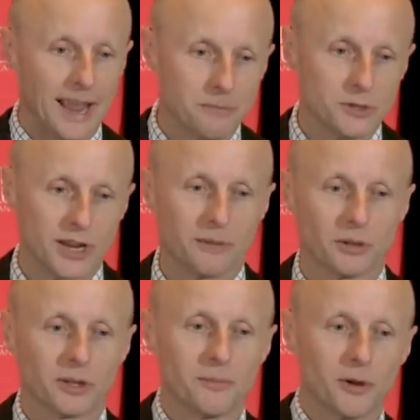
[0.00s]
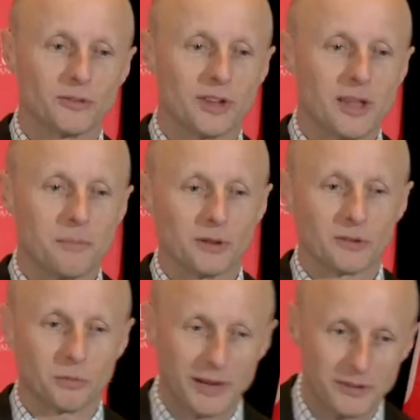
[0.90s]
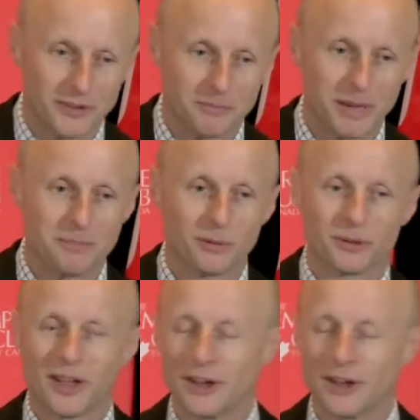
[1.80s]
MJ, one of the most persuasive people